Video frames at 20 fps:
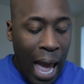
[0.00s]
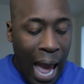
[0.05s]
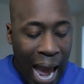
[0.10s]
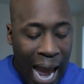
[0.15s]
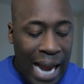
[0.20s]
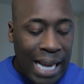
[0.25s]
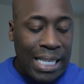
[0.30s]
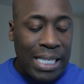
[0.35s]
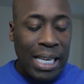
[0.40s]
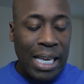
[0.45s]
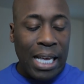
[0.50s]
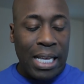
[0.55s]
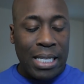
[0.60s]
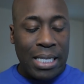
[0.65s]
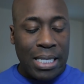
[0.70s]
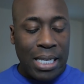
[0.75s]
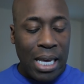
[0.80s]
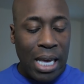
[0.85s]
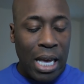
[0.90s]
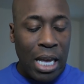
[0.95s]

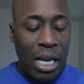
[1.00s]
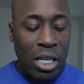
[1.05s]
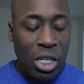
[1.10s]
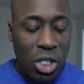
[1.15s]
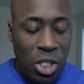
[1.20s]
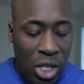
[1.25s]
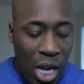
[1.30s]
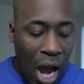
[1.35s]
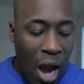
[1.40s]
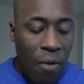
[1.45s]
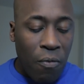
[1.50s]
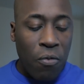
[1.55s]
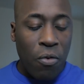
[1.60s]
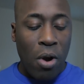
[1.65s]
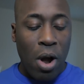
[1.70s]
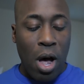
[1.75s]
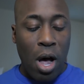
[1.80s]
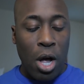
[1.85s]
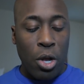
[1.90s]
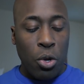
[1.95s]
AT&T,
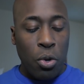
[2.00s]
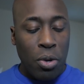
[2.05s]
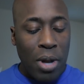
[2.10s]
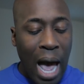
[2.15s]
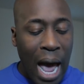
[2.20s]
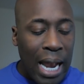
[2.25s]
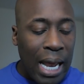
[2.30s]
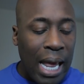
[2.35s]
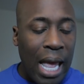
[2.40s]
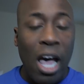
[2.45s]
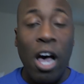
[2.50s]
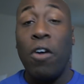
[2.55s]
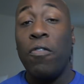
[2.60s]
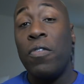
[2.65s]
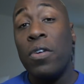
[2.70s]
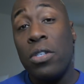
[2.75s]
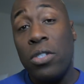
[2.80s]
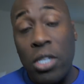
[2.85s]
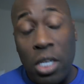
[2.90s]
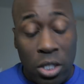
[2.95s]
Chevron, United
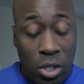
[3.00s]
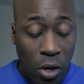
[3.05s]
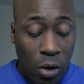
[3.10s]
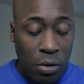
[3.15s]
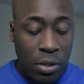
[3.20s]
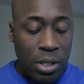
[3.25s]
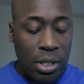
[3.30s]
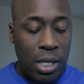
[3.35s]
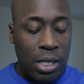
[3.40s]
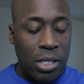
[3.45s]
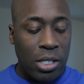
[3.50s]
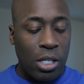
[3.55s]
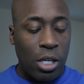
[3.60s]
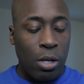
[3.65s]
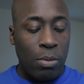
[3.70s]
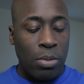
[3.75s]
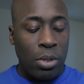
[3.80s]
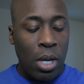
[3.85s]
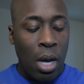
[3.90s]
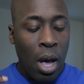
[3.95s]
Health, Cisco
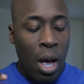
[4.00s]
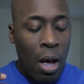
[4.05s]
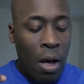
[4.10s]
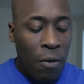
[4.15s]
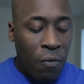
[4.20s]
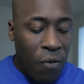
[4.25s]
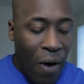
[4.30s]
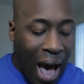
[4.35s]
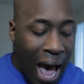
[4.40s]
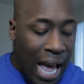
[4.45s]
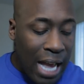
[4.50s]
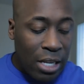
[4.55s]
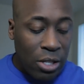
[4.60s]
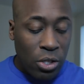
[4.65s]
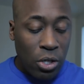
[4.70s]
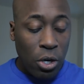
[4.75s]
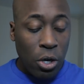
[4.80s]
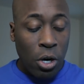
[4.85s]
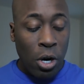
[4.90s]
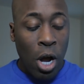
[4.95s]
Systems,
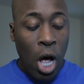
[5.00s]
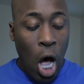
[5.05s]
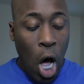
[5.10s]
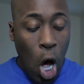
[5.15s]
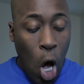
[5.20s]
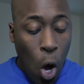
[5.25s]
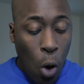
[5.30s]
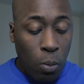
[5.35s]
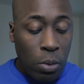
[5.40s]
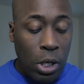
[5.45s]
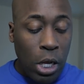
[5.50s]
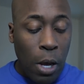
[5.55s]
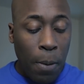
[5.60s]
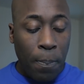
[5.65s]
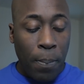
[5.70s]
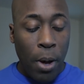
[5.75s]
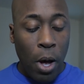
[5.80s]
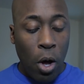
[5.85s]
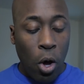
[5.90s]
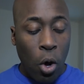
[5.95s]
Pfizer, Home
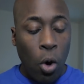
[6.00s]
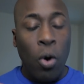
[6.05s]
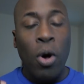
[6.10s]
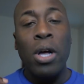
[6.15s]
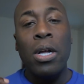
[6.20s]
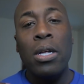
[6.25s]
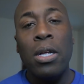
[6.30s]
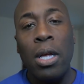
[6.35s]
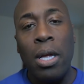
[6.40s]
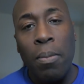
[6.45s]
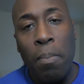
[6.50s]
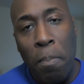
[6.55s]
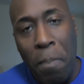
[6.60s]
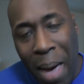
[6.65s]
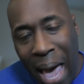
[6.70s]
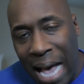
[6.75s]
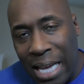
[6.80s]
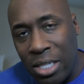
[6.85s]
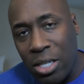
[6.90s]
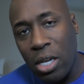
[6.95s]
Depot,
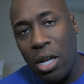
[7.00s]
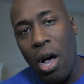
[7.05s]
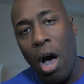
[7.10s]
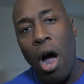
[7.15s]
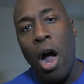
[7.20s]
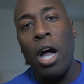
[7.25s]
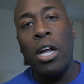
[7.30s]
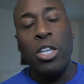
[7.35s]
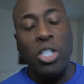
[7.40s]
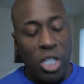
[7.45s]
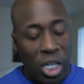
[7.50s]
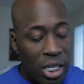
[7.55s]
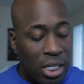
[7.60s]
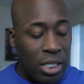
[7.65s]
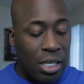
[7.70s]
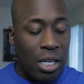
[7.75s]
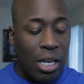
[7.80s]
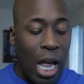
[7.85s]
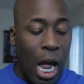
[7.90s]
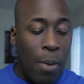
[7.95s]
MasterCard,
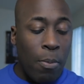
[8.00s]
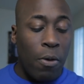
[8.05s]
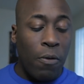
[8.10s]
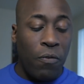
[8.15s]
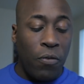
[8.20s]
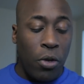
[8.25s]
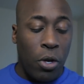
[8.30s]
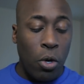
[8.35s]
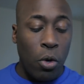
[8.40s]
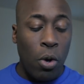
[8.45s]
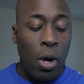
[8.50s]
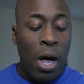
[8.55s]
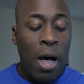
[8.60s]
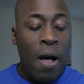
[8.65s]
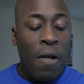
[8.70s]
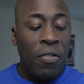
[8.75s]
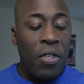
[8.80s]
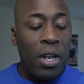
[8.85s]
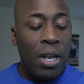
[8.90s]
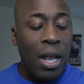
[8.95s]
just to name a few.
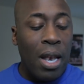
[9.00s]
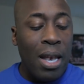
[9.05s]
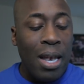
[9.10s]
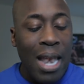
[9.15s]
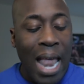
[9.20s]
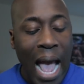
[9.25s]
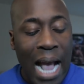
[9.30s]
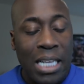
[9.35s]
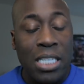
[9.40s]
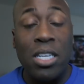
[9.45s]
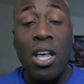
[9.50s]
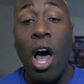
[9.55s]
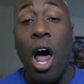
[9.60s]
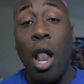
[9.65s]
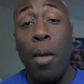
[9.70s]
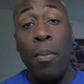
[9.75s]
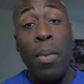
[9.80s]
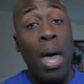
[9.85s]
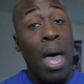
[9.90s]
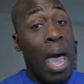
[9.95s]
Then the next
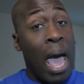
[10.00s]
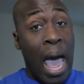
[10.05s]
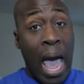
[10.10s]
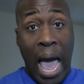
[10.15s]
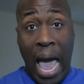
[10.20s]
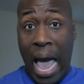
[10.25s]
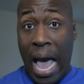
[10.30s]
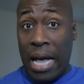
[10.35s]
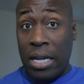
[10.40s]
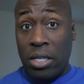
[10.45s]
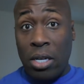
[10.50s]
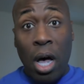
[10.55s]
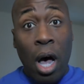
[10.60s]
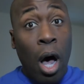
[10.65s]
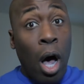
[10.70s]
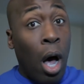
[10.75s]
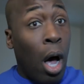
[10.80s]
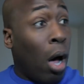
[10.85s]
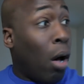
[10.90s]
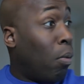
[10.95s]
column has
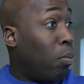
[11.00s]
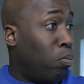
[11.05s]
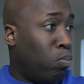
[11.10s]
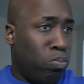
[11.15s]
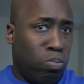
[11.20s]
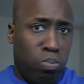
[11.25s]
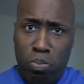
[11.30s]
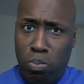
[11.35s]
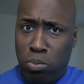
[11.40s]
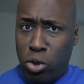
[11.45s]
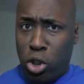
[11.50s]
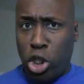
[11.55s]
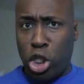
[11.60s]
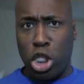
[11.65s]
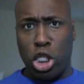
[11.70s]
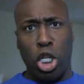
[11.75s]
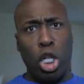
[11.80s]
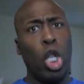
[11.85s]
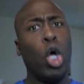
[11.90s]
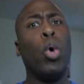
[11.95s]
a
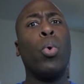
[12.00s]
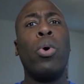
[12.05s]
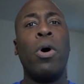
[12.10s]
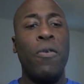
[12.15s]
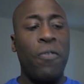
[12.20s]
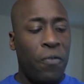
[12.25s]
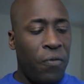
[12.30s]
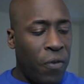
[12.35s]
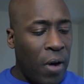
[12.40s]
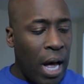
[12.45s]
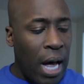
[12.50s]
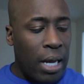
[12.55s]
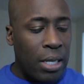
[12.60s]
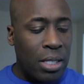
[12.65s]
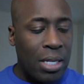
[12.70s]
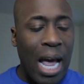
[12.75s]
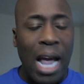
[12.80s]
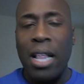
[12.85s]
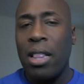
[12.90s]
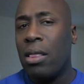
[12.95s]
slew of
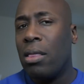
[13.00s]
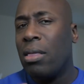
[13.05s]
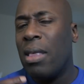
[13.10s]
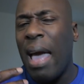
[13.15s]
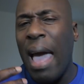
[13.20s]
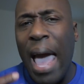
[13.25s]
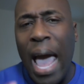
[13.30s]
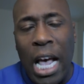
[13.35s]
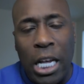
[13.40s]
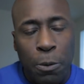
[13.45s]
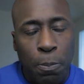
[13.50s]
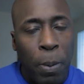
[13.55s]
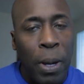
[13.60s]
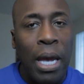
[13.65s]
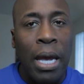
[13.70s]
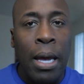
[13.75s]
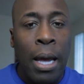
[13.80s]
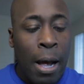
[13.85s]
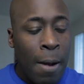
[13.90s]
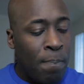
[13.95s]
funds like the
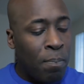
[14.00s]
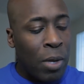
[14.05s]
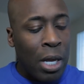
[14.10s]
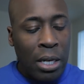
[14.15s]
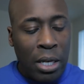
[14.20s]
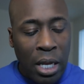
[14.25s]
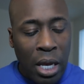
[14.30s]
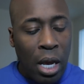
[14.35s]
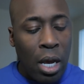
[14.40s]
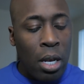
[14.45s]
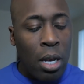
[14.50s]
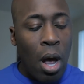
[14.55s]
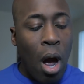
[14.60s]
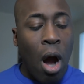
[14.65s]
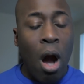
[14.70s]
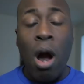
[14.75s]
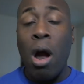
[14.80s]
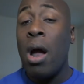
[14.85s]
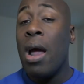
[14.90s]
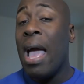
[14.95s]
SP
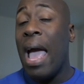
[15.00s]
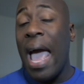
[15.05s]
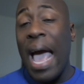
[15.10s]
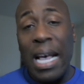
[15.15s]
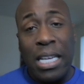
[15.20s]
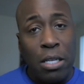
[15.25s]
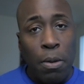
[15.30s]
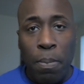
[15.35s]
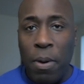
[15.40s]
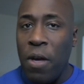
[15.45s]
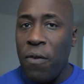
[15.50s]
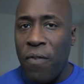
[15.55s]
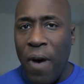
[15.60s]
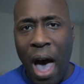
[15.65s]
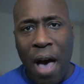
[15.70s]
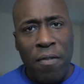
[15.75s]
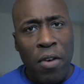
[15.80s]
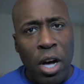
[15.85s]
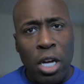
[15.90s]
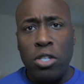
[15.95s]
DNR S&P
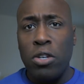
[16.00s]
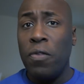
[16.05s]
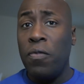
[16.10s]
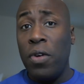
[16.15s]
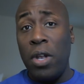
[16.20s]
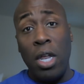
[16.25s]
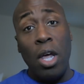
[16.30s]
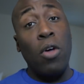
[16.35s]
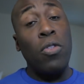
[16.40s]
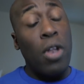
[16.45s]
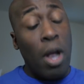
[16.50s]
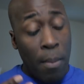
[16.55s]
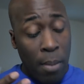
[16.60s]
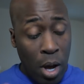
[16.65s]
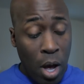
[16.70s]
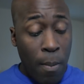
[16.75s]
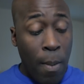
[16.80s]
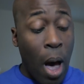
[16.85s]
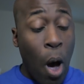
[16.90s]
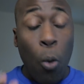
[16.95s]
500 video that I'm
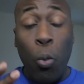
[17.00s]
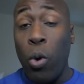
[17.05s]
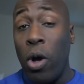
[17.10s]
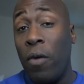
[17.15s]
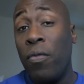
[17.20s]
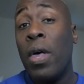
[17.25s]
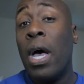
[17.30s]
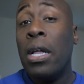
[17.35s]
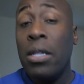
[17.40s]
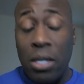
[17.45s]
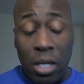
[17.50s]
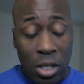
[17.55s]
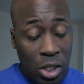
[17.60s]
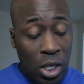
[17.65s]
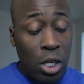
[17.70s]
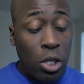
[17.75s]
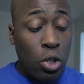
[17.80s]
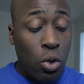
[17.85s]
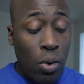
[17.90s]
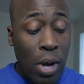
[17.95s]
gonna come out with to
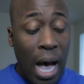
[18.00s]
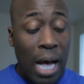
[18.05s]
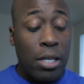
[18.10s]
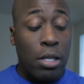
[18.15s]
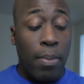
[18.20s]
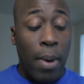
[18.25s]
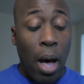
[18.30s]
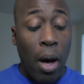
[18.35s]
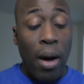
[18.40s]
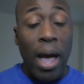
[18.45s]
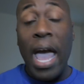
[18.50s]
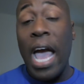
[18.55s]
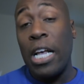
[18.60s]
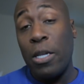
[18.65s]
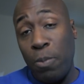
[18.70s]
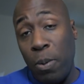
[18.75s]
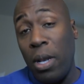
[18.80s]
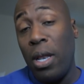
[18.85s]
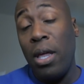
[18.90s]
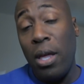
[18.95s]
teach you guys about
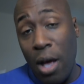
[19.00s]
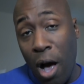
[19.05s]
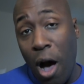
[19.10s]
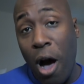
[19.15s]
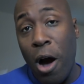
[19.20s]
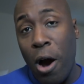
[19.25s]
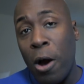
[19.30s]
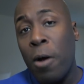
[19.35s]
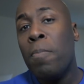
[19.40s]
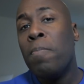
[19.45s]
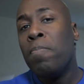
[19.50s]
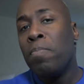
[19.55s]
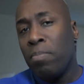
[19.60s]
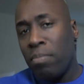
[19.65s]
SPDR